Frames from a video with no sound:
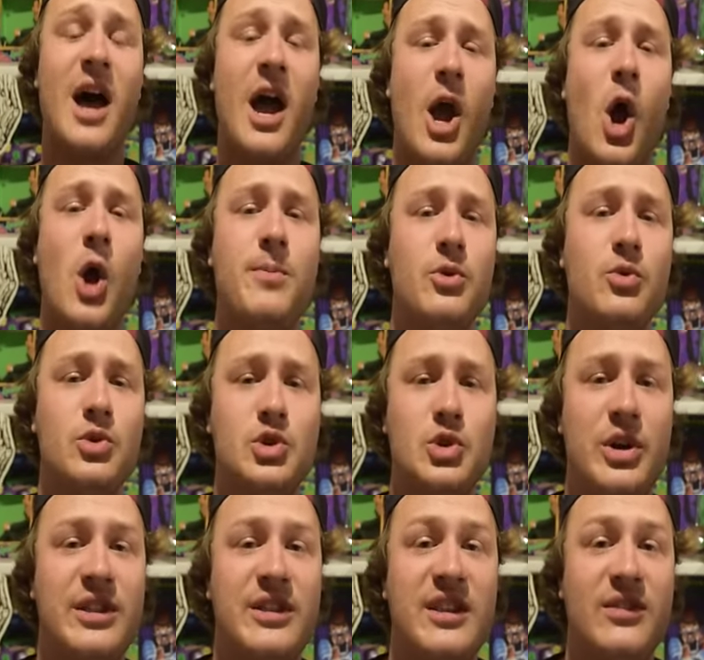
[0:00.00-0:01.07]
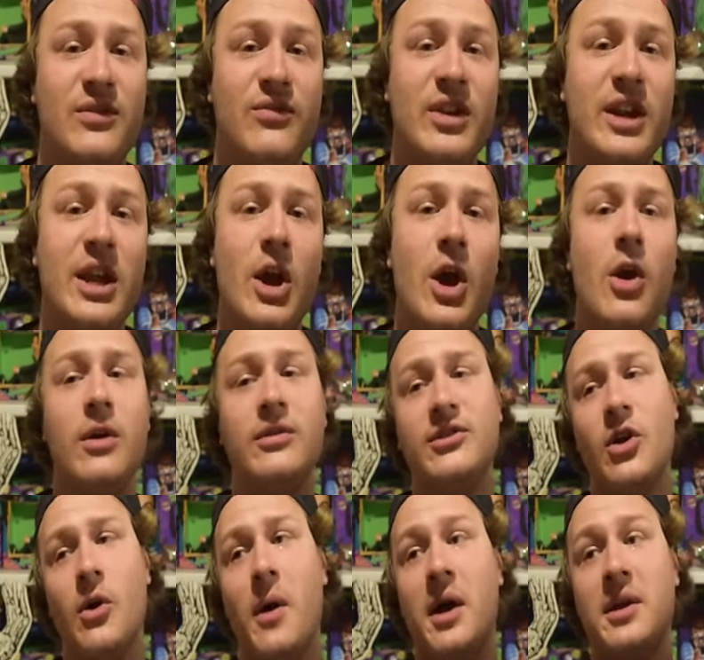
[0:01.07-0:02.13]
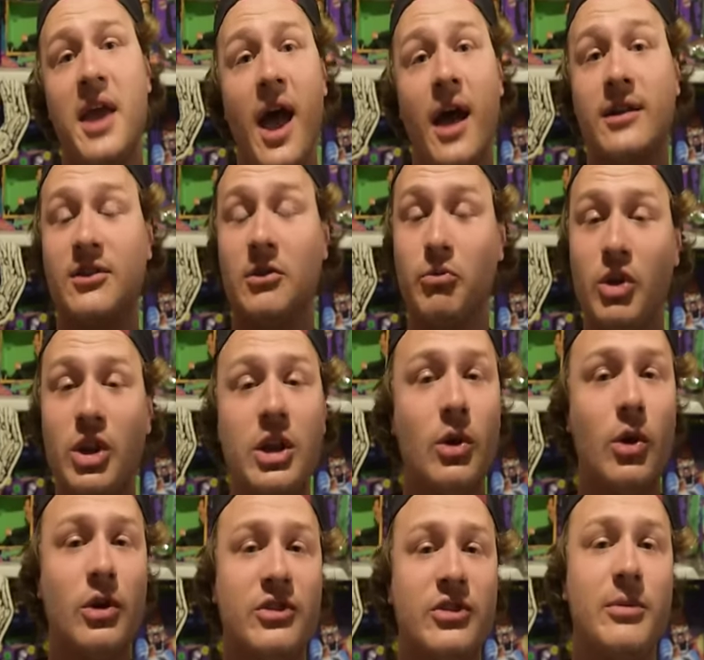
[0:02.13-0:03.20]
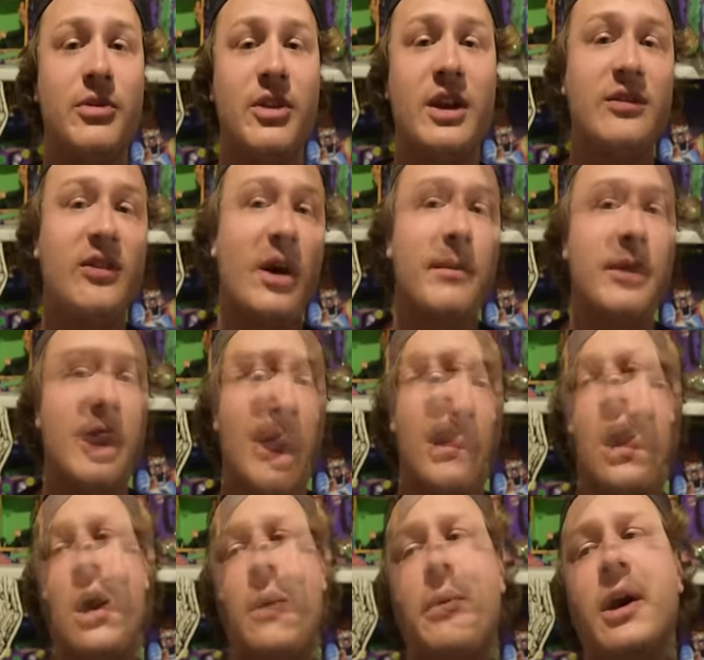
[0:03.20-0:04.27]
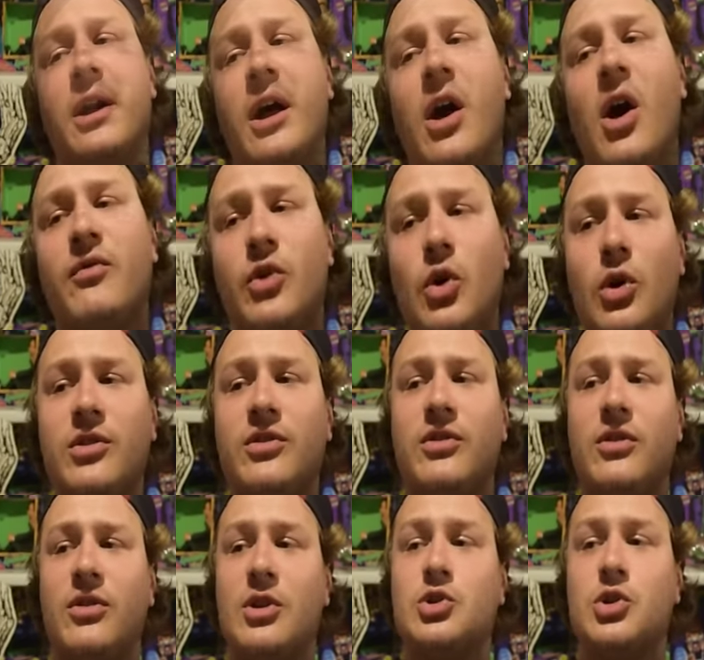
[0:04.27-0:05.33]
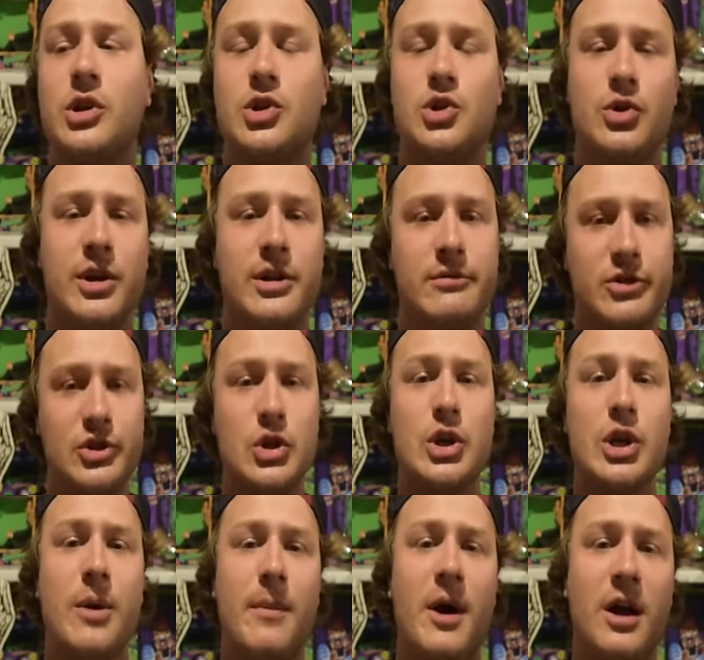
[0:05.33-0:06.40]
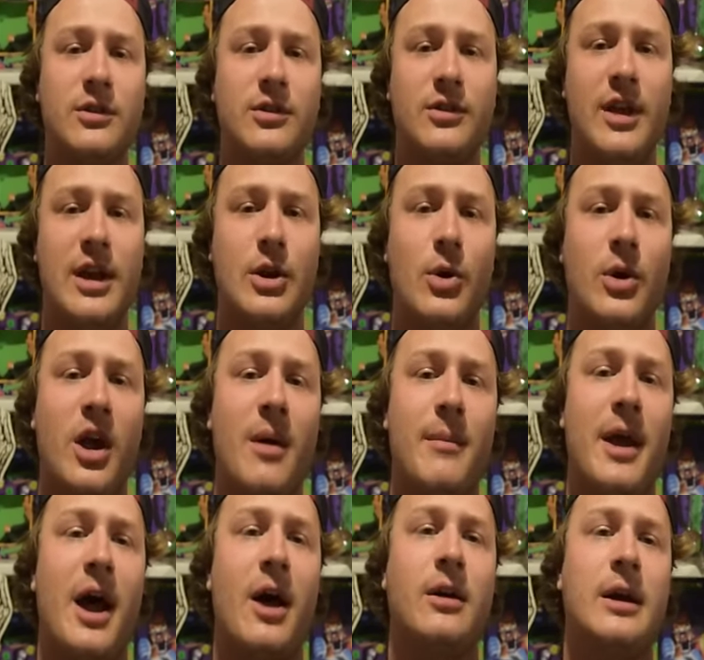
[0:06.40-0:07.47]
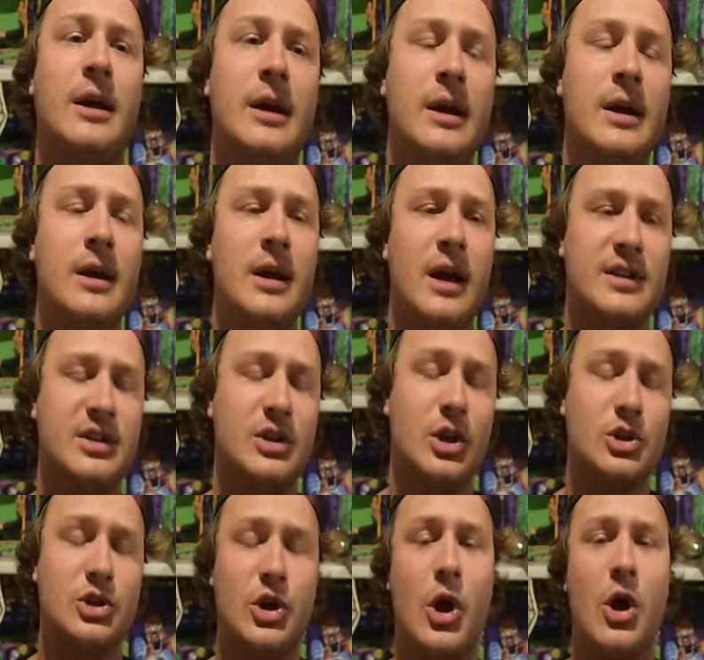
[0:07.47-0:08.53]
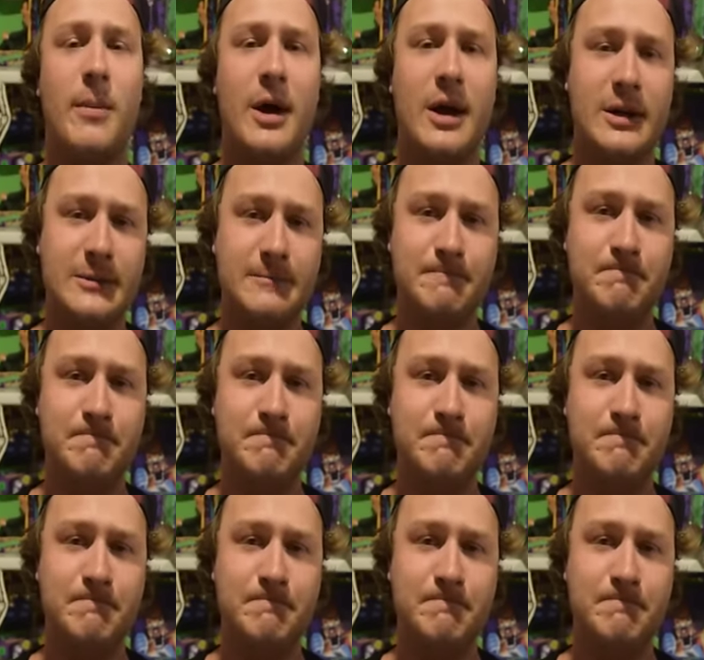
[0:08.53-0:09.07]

I hope you enjoyed this video. So, uh, yeah, some really awesome things coming up. But, uh, of course, the Trick or Treat studio masks, they don't come out until October.